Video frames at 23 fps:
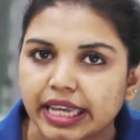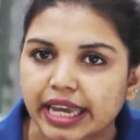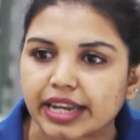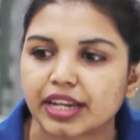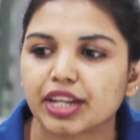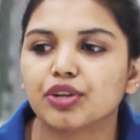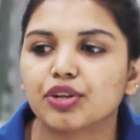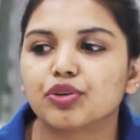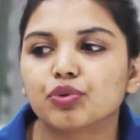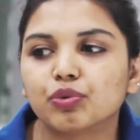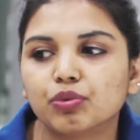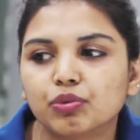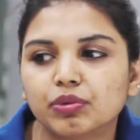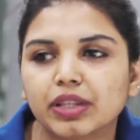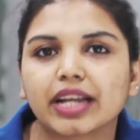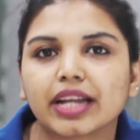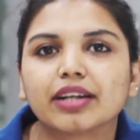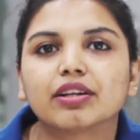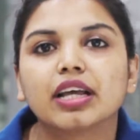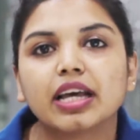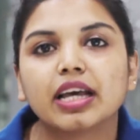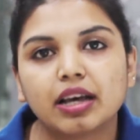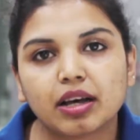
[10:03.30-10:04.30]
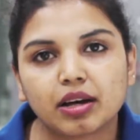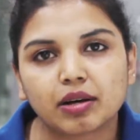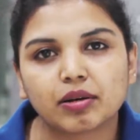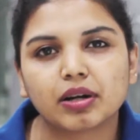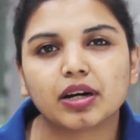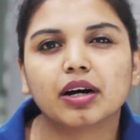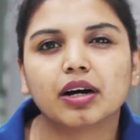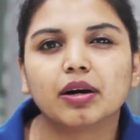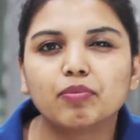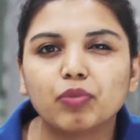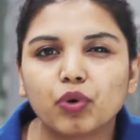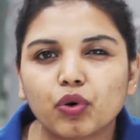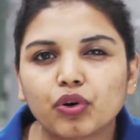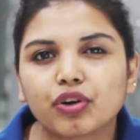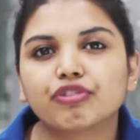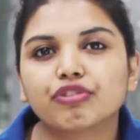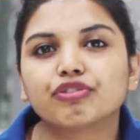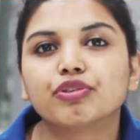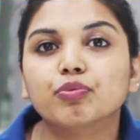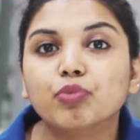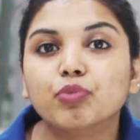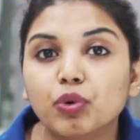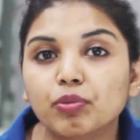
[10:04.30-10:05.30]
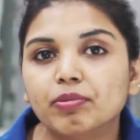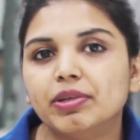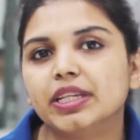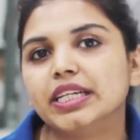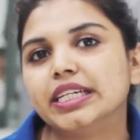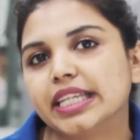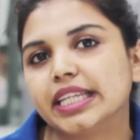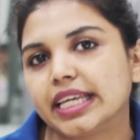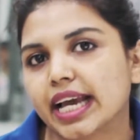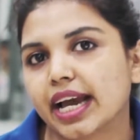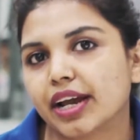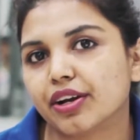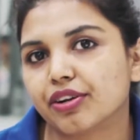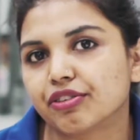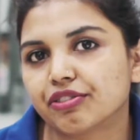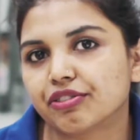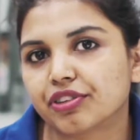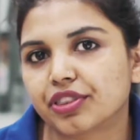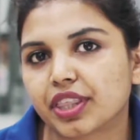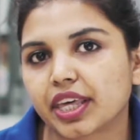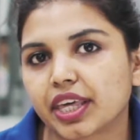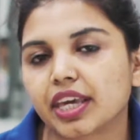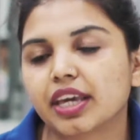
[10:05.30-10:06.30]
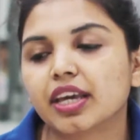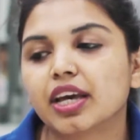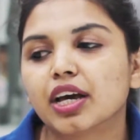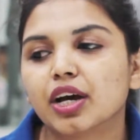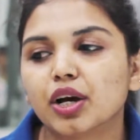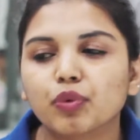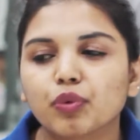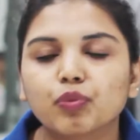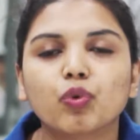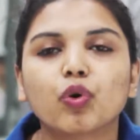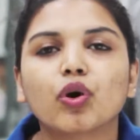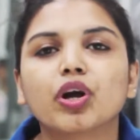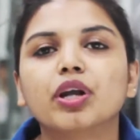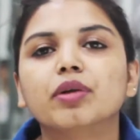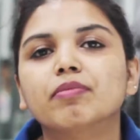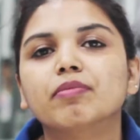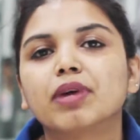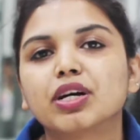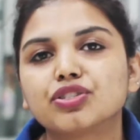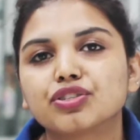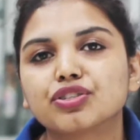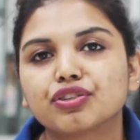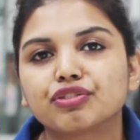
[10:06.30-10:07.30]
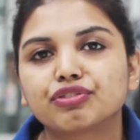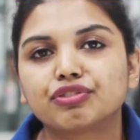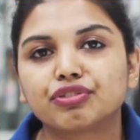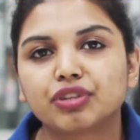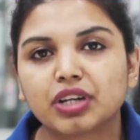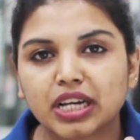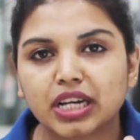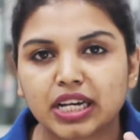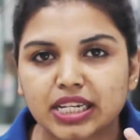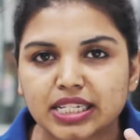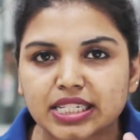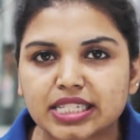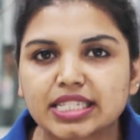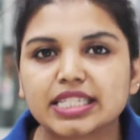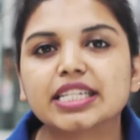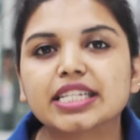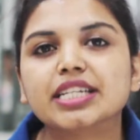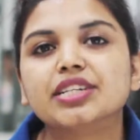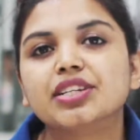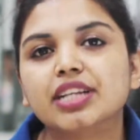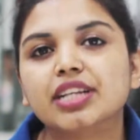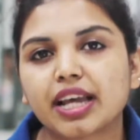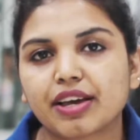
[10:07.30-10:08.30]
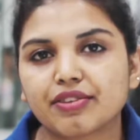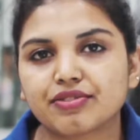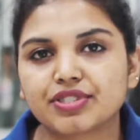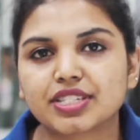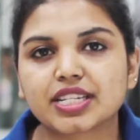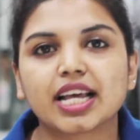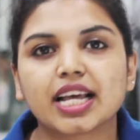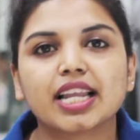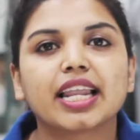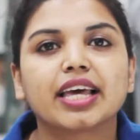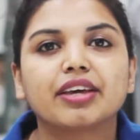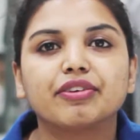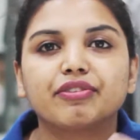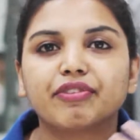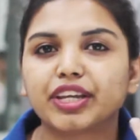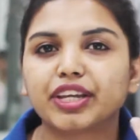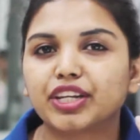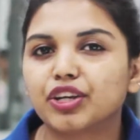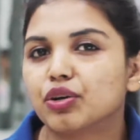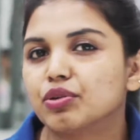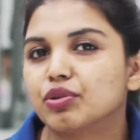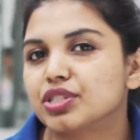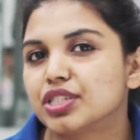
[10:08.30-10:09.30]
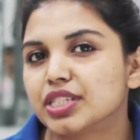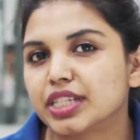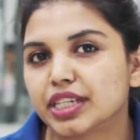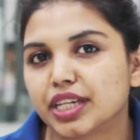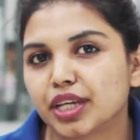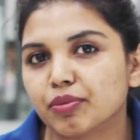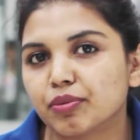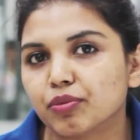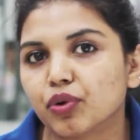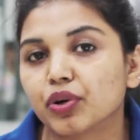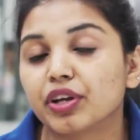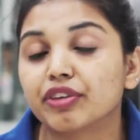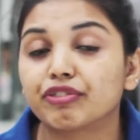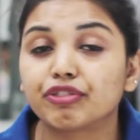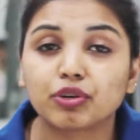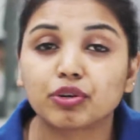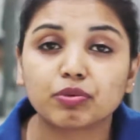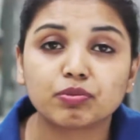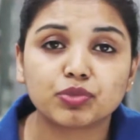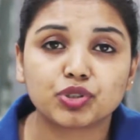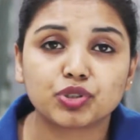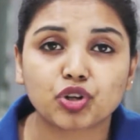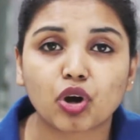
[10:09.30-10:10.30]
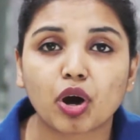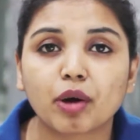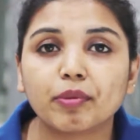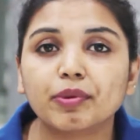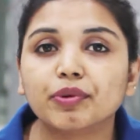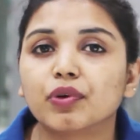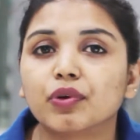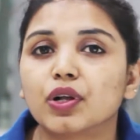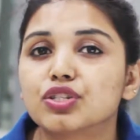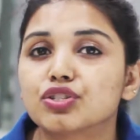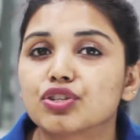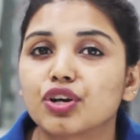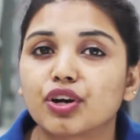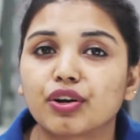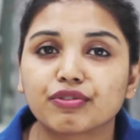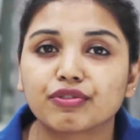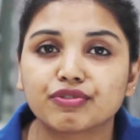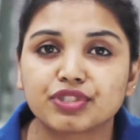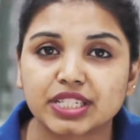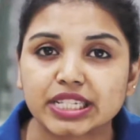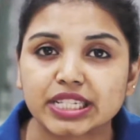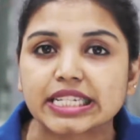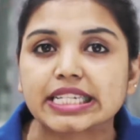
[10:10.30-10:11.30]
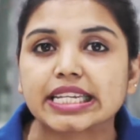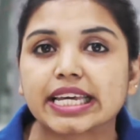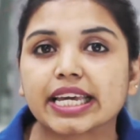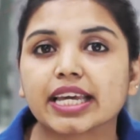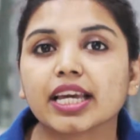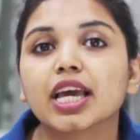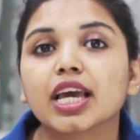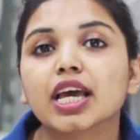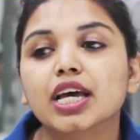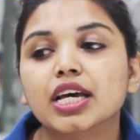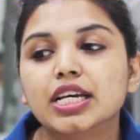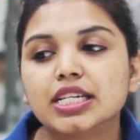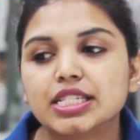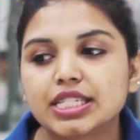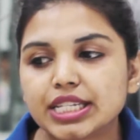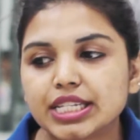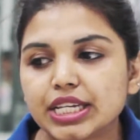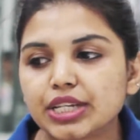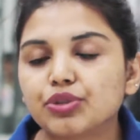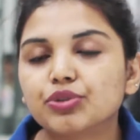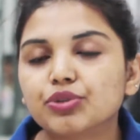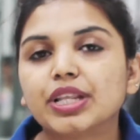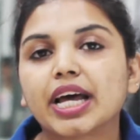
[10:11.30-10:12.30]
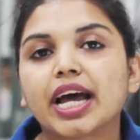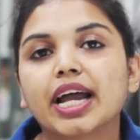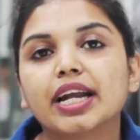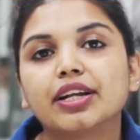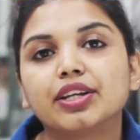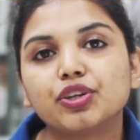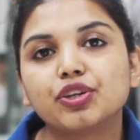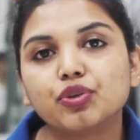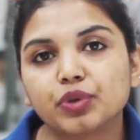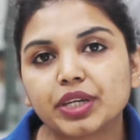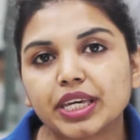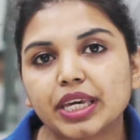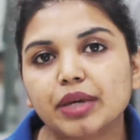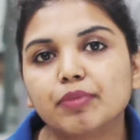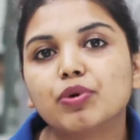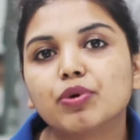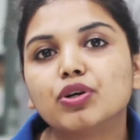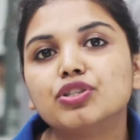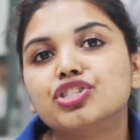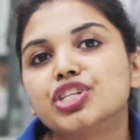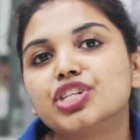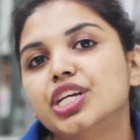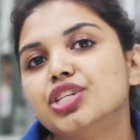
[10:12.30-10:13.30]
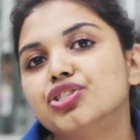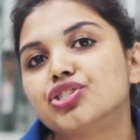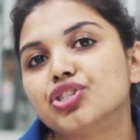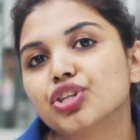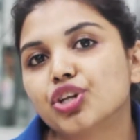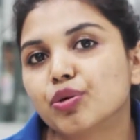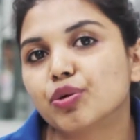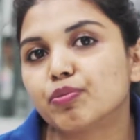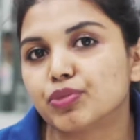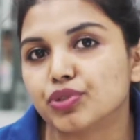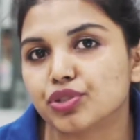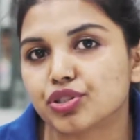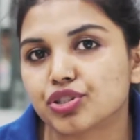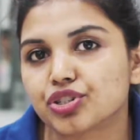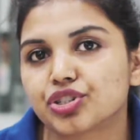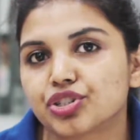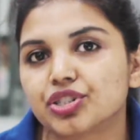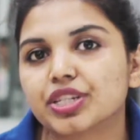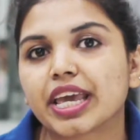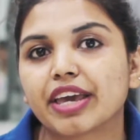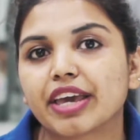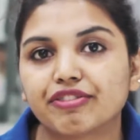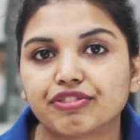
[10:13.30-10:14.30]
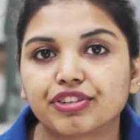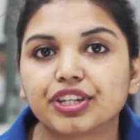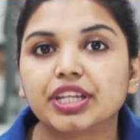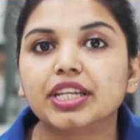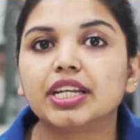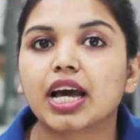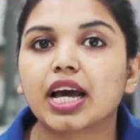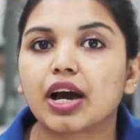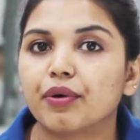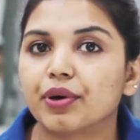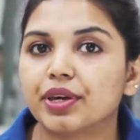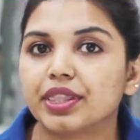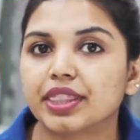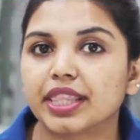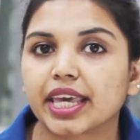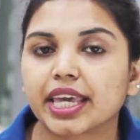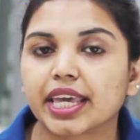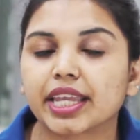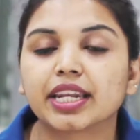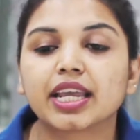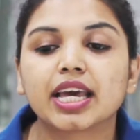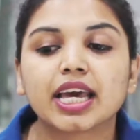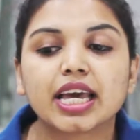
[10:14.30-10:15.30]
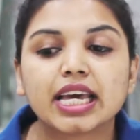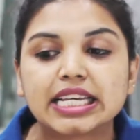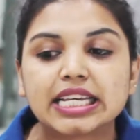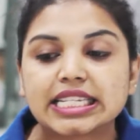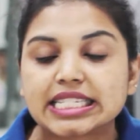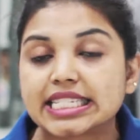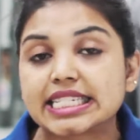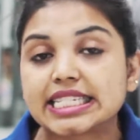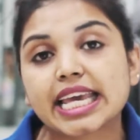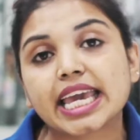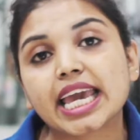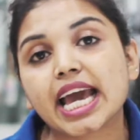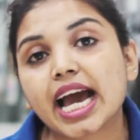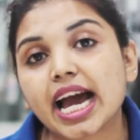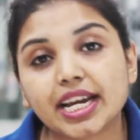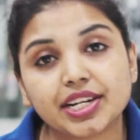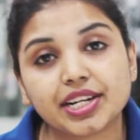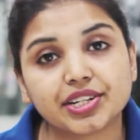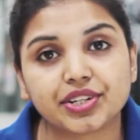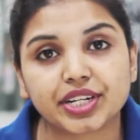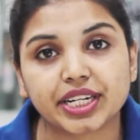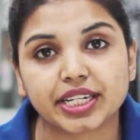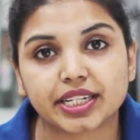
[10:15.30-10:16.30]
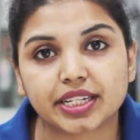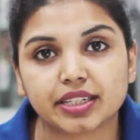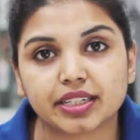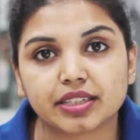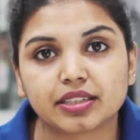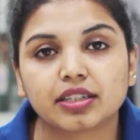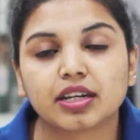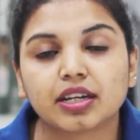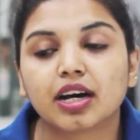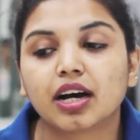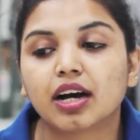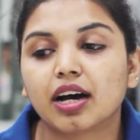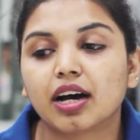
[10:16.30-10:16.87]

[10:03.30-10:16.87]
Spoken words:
get into that more of a mobility kind of a thing. Avoid much of sedentary lifestyle, like where you're sitting more. If your job involves a lot of sitting, see to that you keep on changing your position every now and then. Stay hydrated,